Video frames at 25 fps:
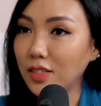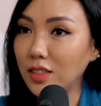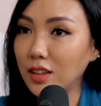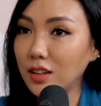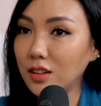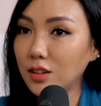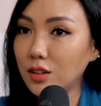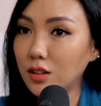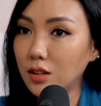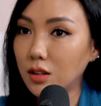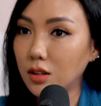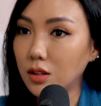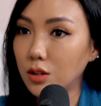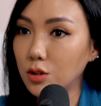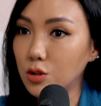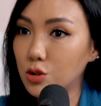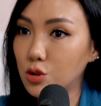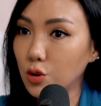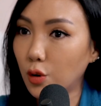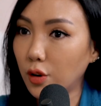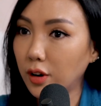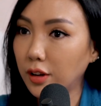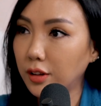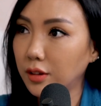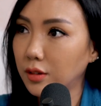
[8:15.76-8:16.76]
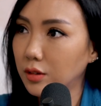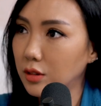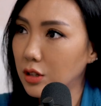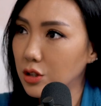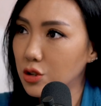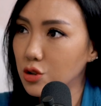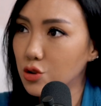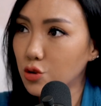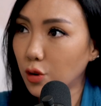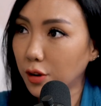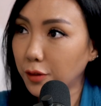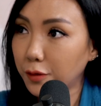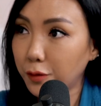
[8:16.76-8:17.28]
And then did
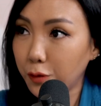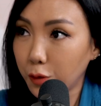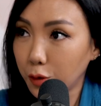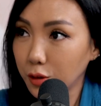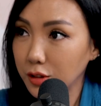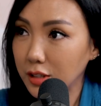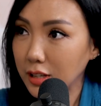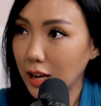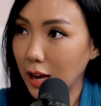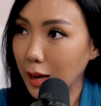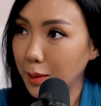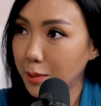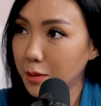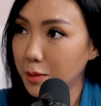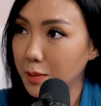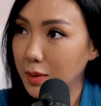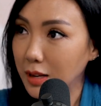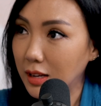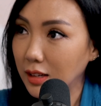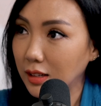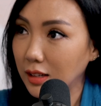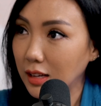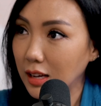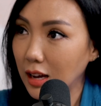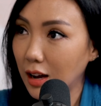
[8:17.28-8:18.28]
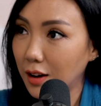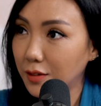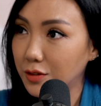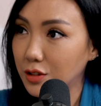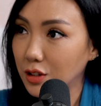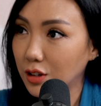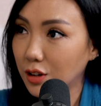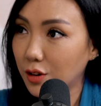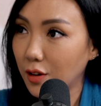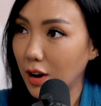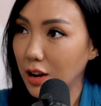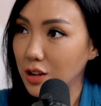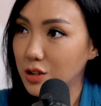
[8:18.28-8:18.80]
you join full-time immediately
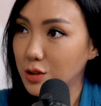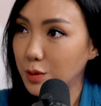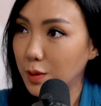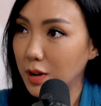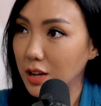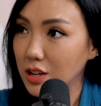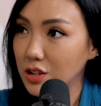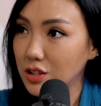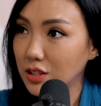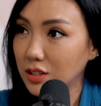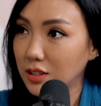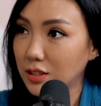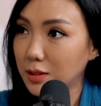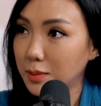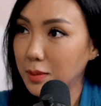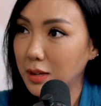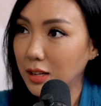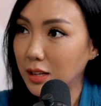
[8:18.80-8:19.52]
after graduation to